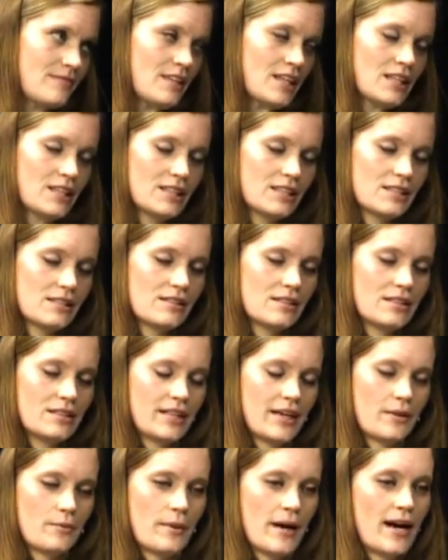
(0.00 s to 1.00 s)
and is
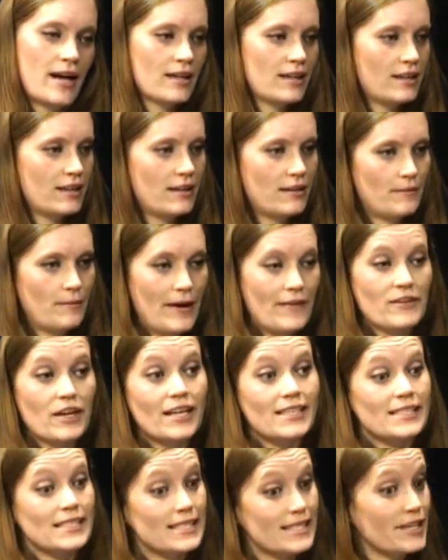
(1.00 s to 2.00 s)
now back. Um, I haven't
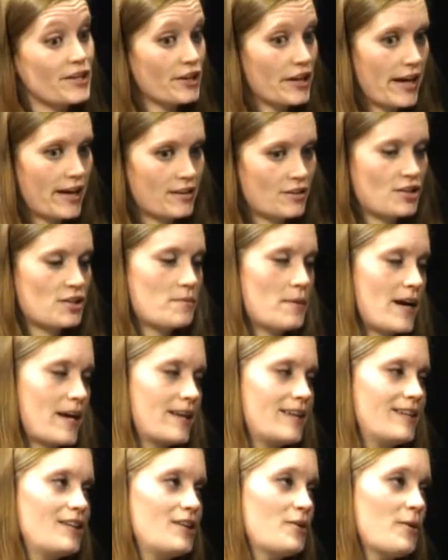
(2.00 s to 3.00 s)
gotten to see her yet. She's
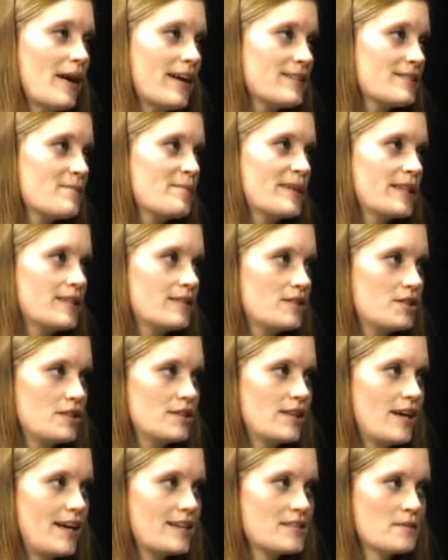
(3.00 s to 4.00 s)
back in the U.S., but
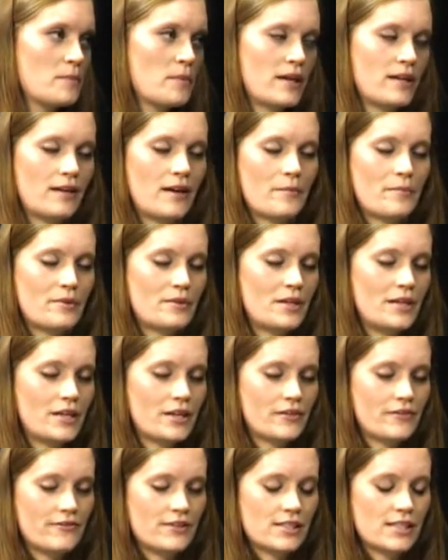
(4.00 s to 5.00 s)
she hasn't been up
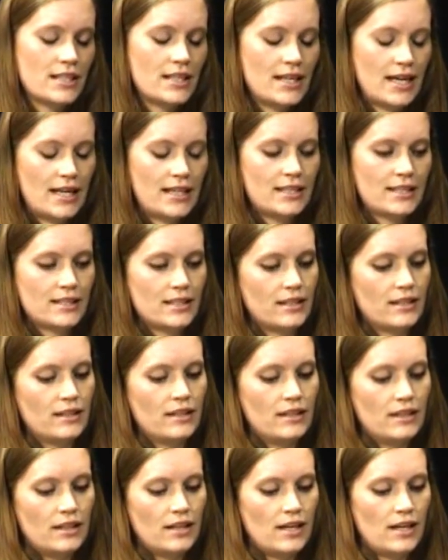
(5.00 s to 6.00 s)
here to visit yet.
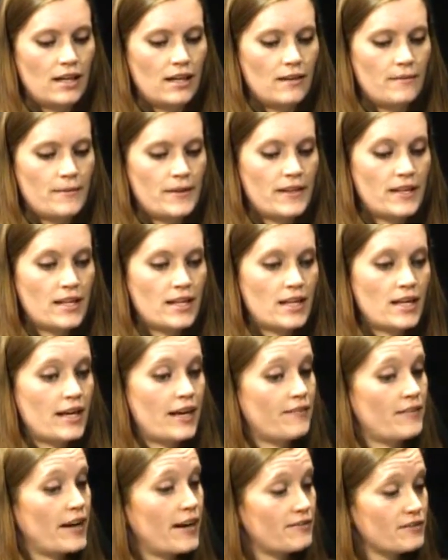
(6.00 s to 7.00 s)
Um, and then I
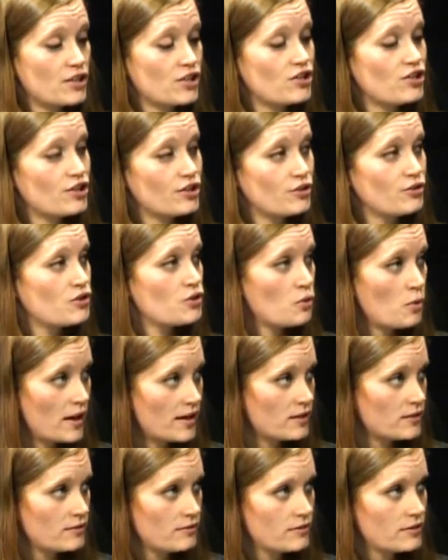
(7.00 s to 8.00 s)
have a half sister who's
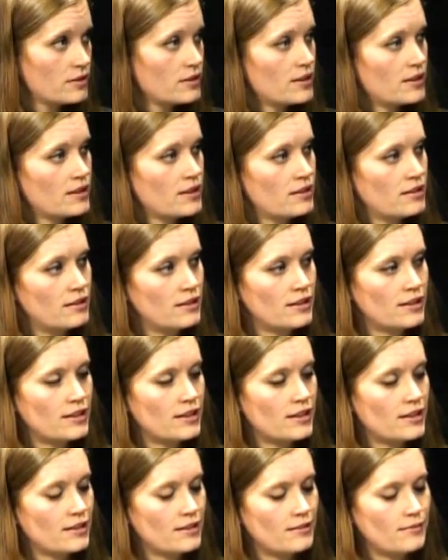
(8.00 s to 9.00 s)
12,
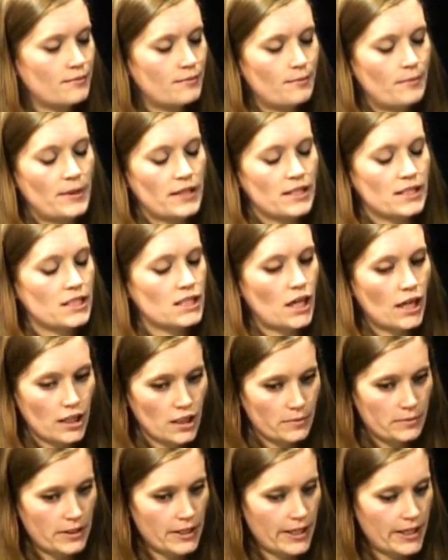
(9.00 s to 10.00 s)
um, big
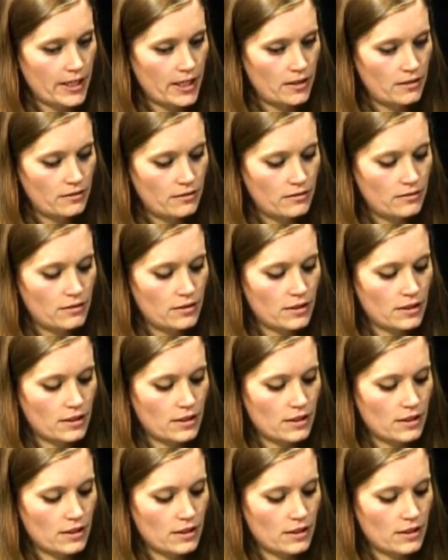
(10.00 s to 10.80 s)
soccer player, uh,